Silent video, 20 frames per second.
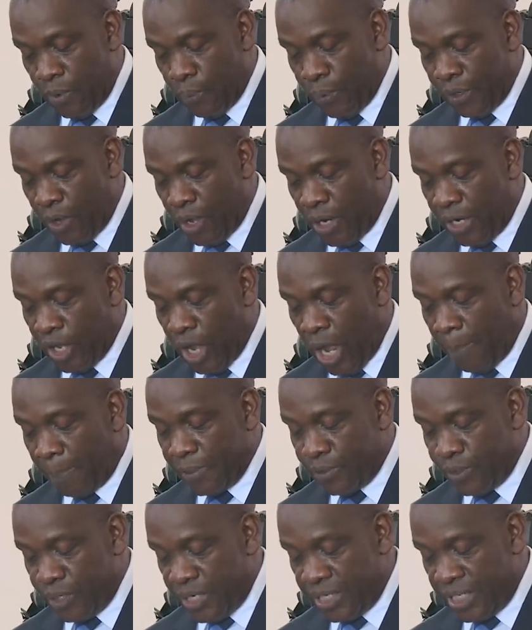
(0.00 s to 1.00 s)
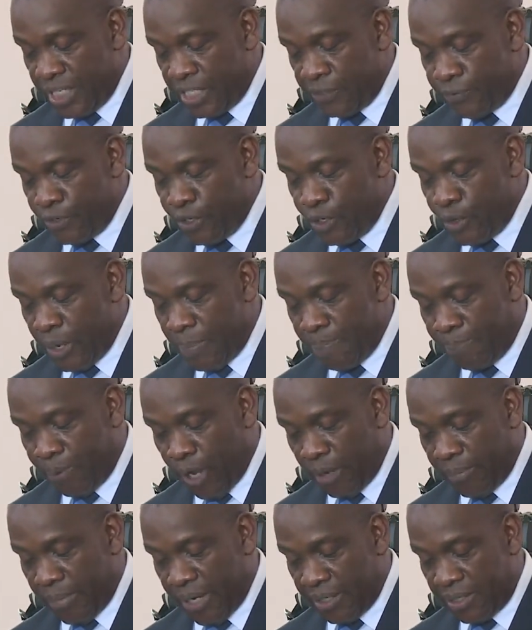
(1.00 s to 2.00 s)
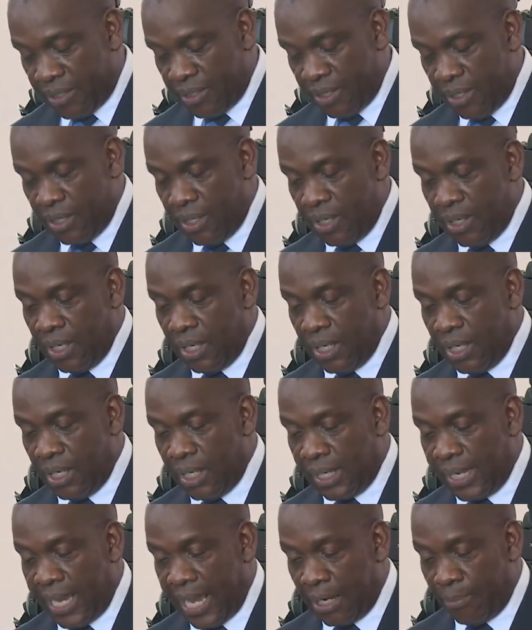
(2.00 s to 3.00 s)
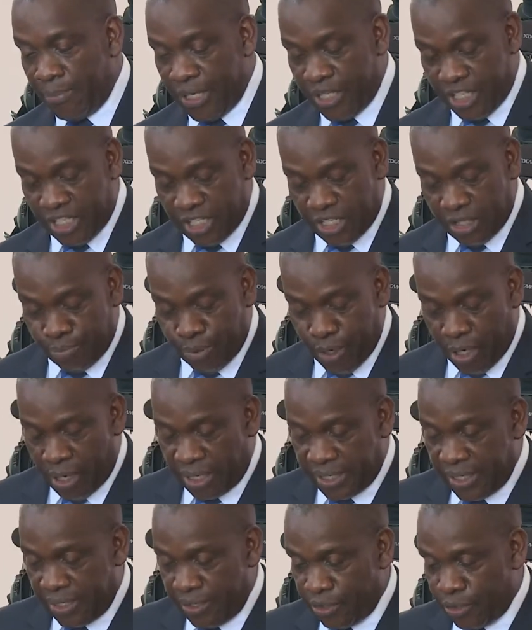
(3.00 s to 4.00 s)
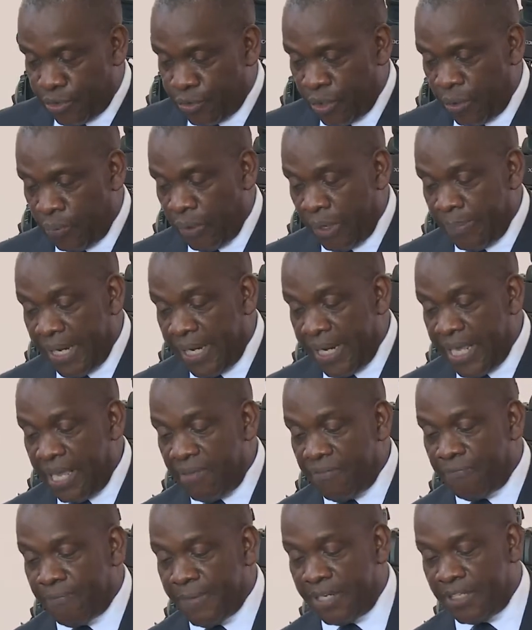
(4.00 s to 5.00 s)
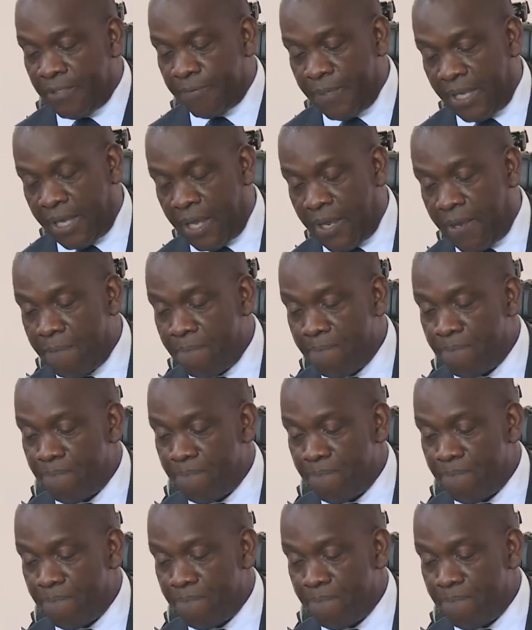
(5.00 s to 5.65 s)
with all the opportunities for new employment in the cannabis products industry. We believe, Madam Speaker,